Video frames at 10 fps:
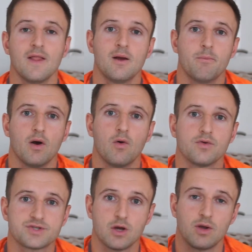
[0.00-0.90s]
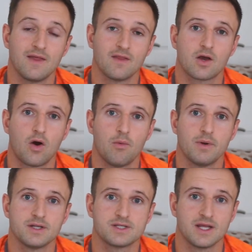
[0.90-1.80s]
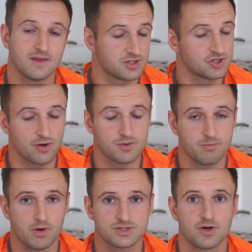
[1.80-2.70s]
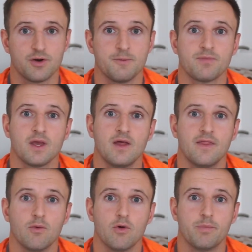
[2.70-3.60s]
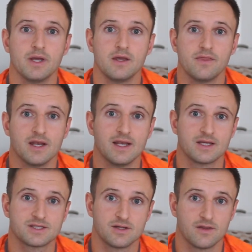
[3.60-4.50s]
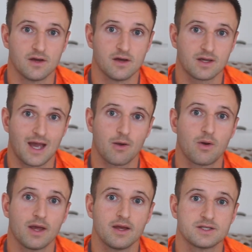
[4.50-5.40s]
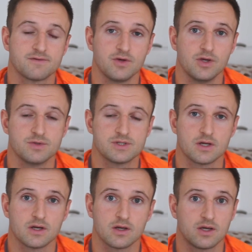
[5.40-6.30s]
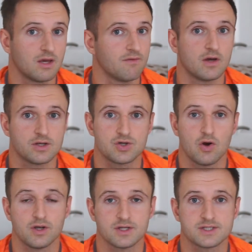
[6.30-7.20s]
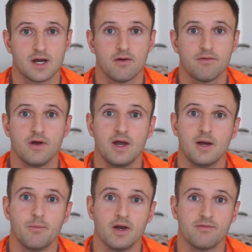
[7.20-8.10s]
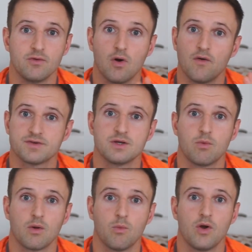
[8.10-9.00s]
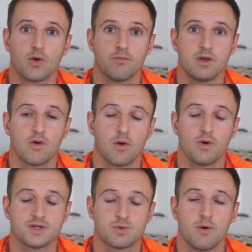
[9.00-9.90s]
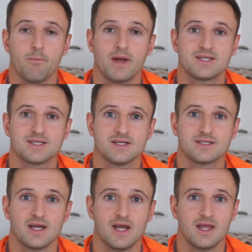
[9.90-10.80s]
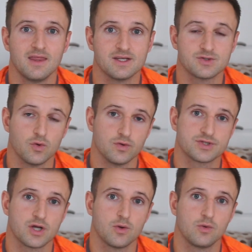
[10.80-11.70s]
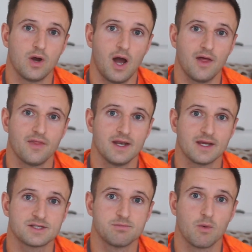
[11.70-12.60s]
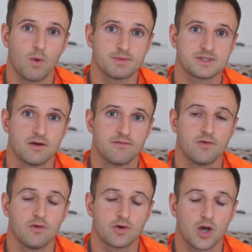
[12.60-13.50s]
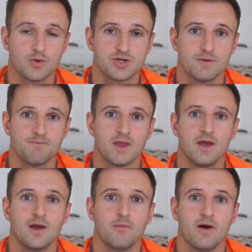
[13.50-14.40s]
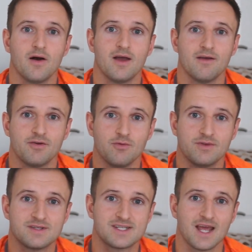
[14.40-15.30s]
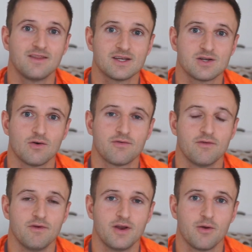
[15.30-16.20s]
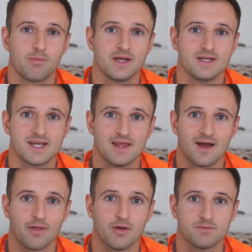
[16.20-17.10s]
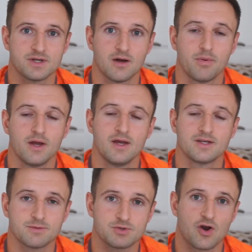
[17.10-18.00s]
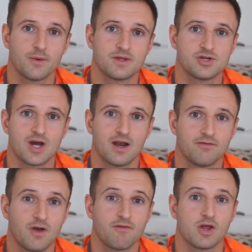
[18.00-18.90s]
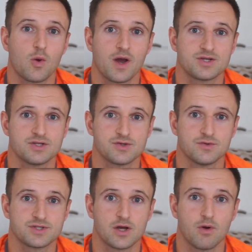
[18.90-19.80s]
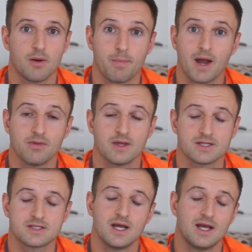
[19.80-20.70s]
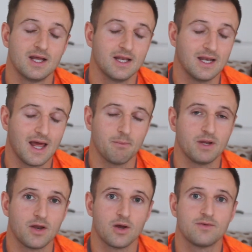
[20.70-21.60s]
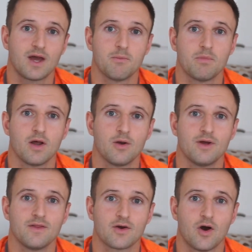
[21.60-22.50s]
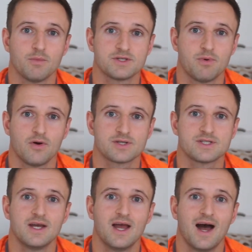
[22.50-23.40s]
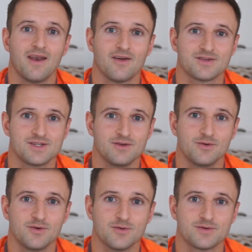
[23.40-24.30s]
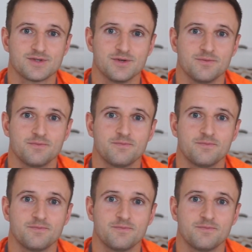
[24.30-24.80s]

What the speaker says: But also in the comments, in the description box, sorry, there will be the links to the calculators for you to give it a shot yourself. But if you obviously want to work with me on a one-to-one basis, there's also the link to my website for coaching. But if you stayed this long for the video, please hit that thumbs up, subscribe to the channel. If you have any questions also about this, let me know down below in the comments box, and I'll see you all soon.